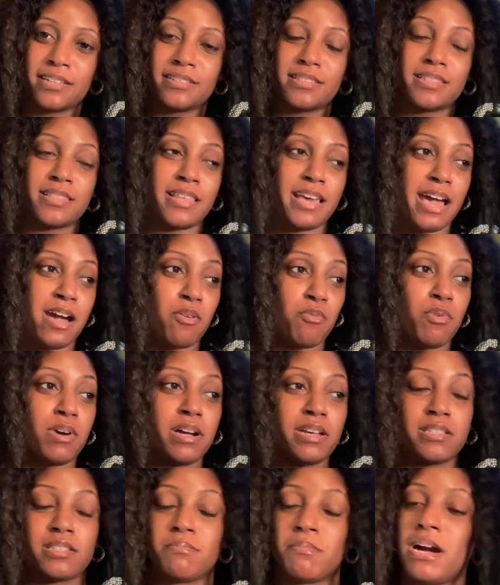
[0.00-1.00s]
That
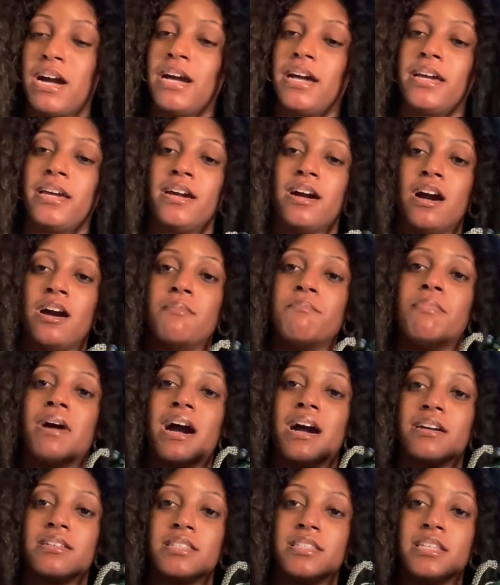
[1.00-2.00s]
was my
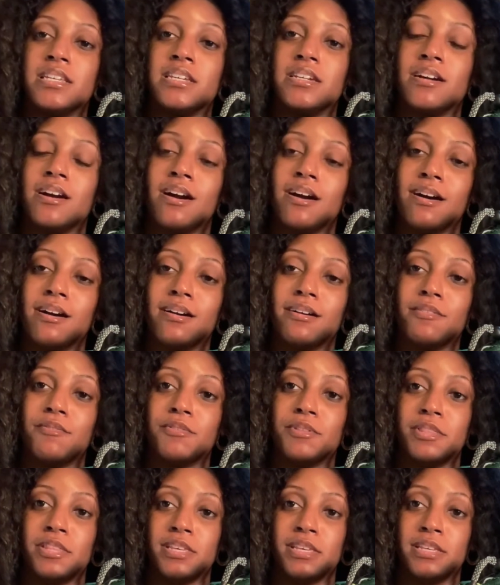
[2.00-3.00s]
unboxing
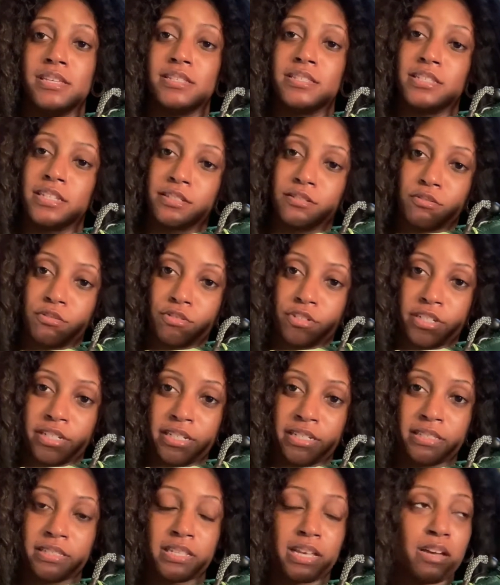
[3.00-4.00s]
of the signal
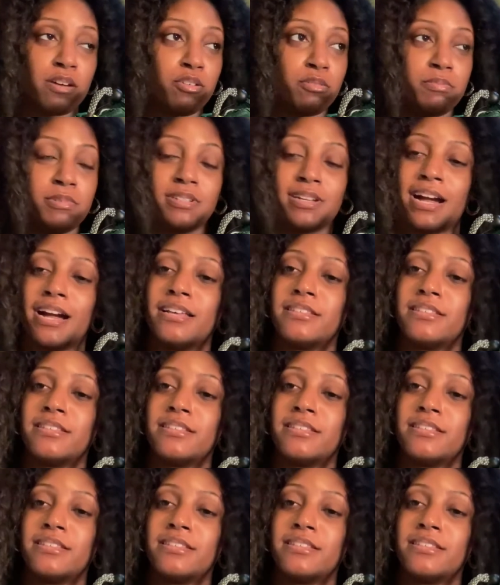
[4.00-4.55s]
rings. I hope you guys